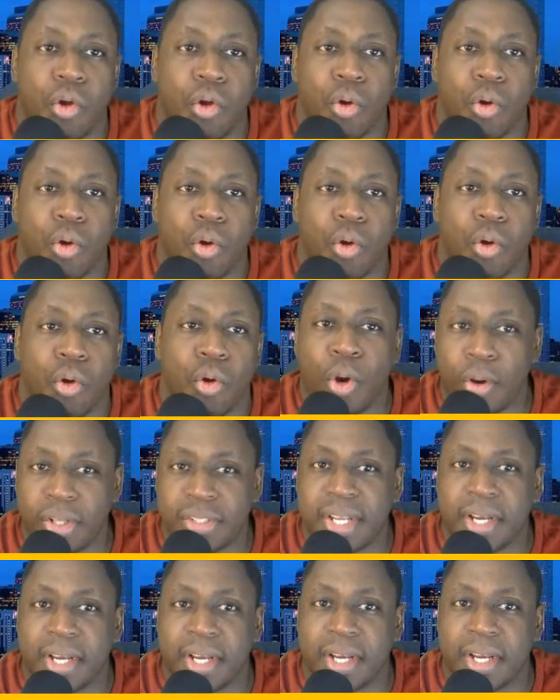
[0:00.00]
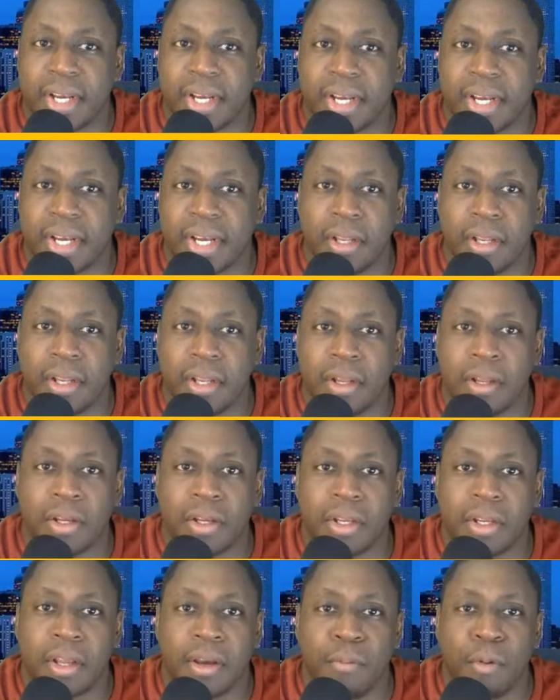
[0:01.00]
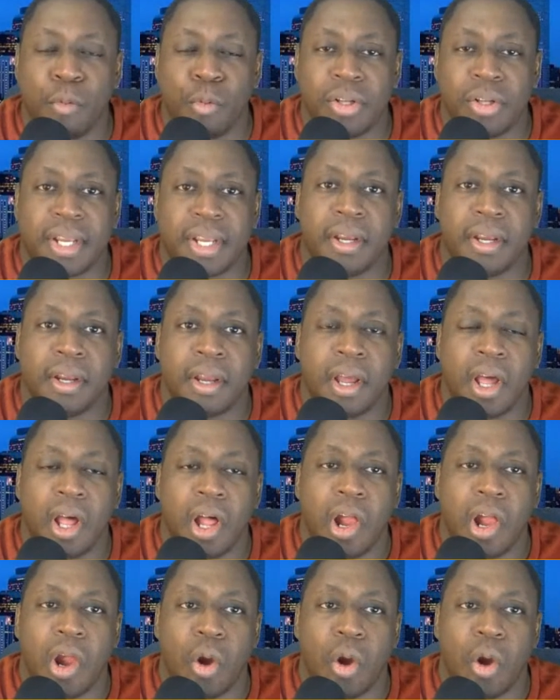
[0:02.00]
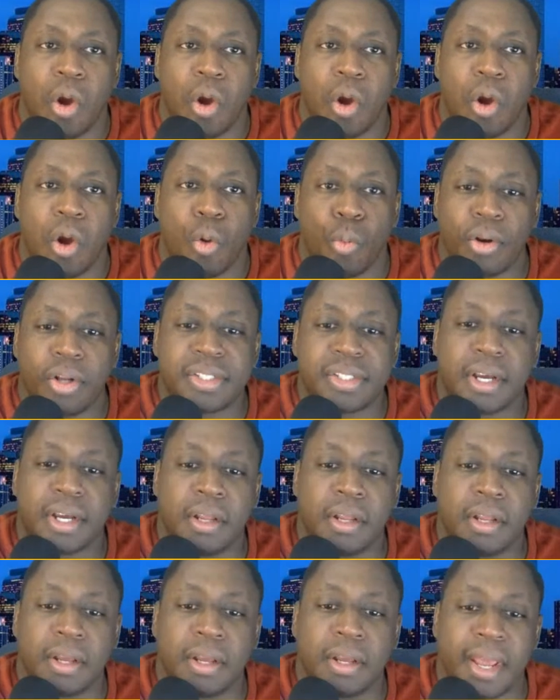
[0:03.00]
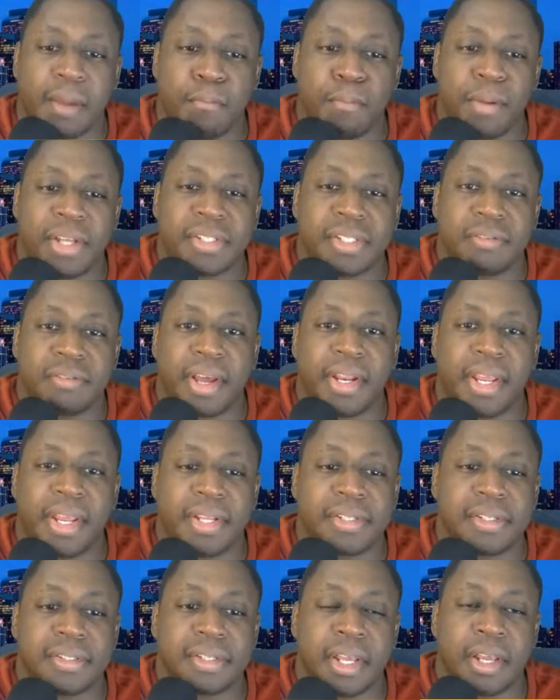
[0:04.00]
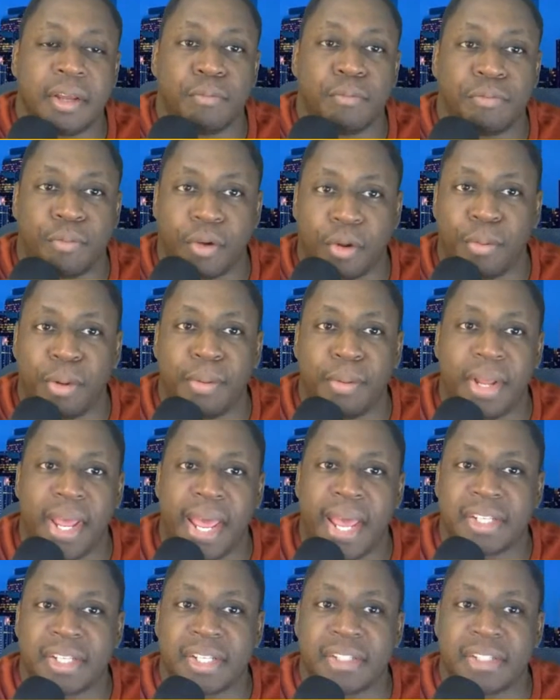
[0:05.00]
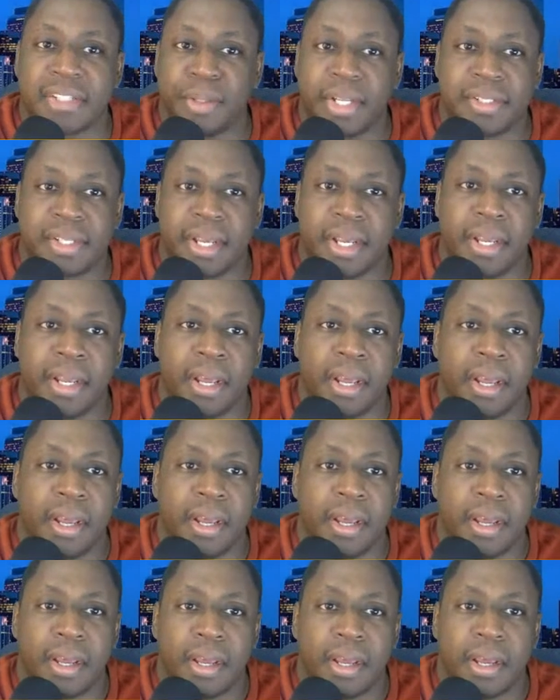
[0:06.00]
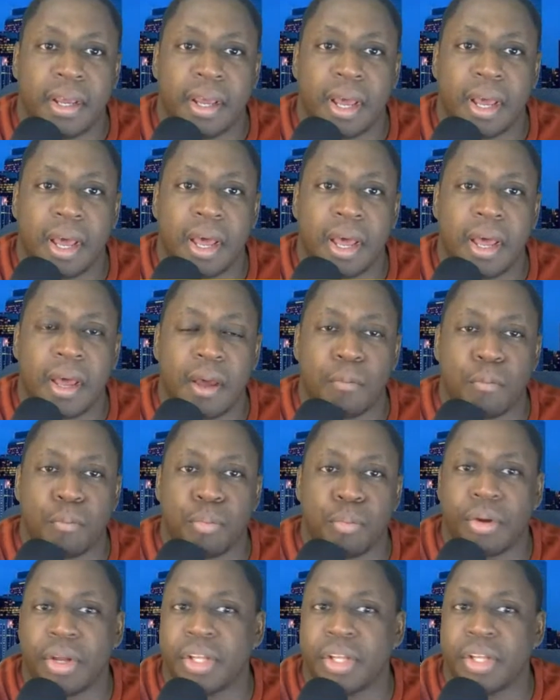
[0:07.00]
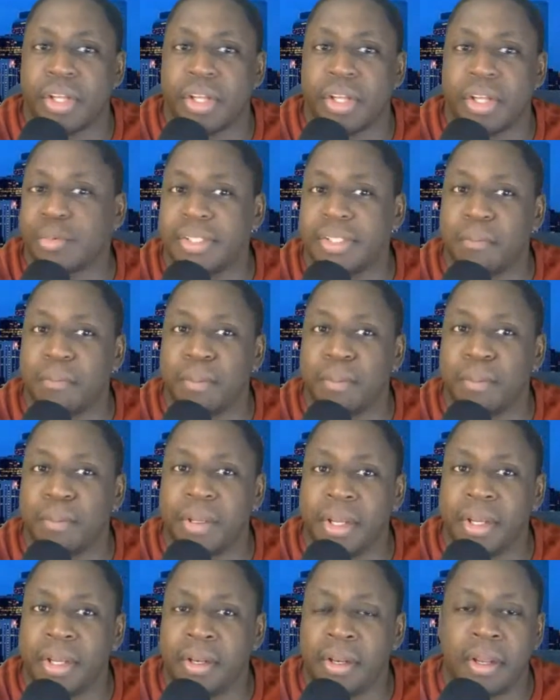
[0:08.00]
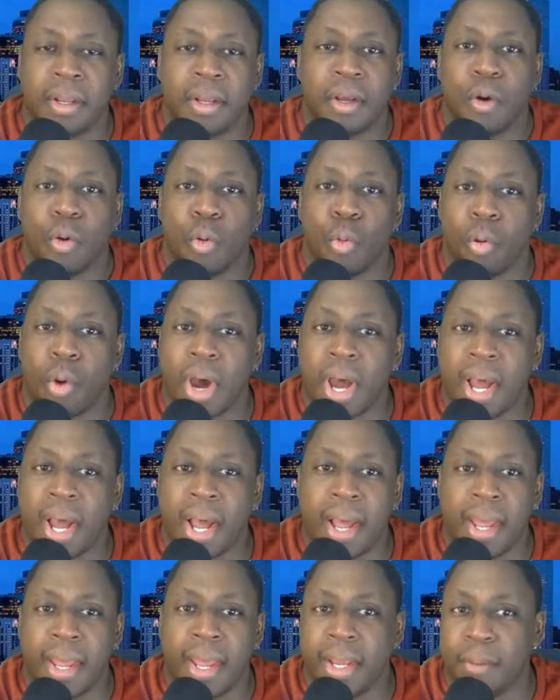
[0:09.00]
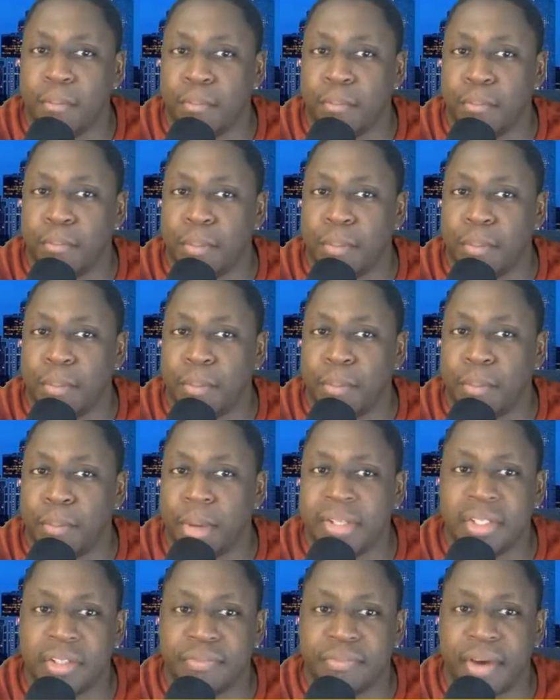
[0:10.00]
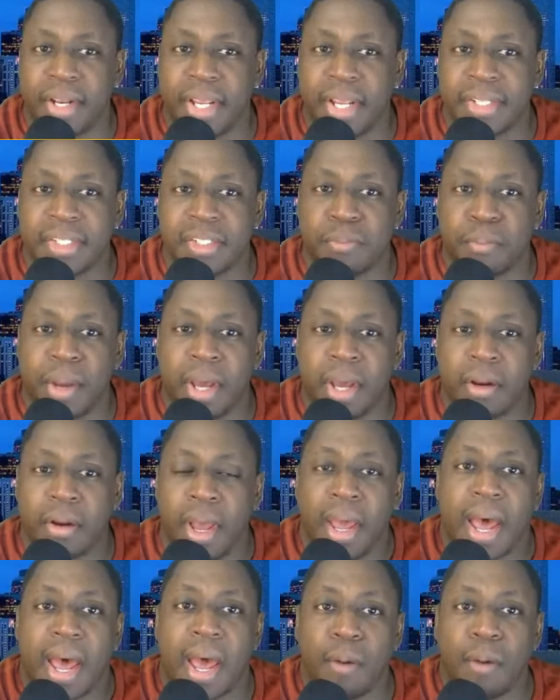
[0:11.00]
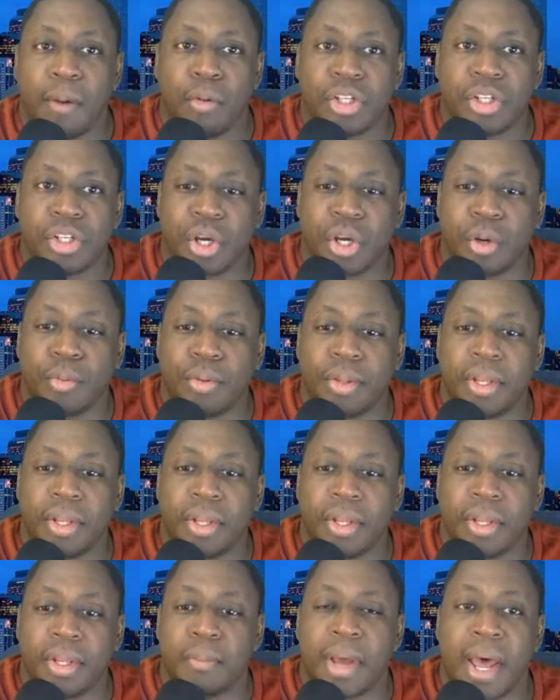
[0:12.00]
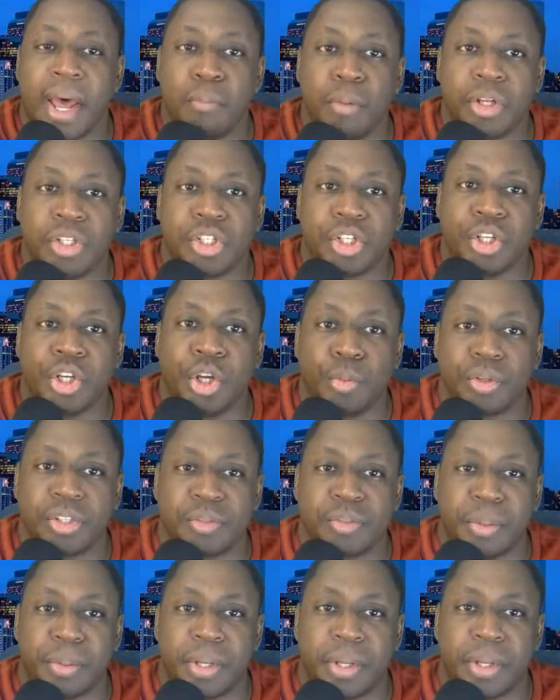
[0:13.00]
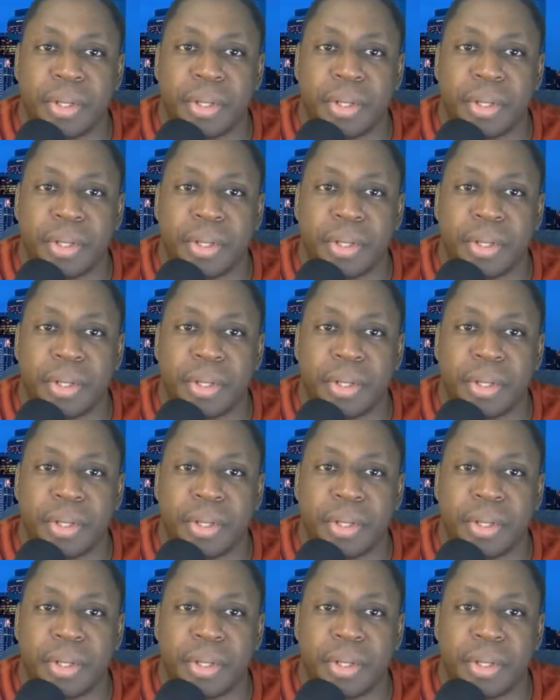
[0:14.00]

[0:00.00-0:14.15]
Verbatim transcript: We're going to take a look. Y'all give me one second here. We're going to take a look at Macy's finances. And for the people that ask me to say, uh, Prince, what does that mean? Why Macy's finances matter? I want to show them how much you were spending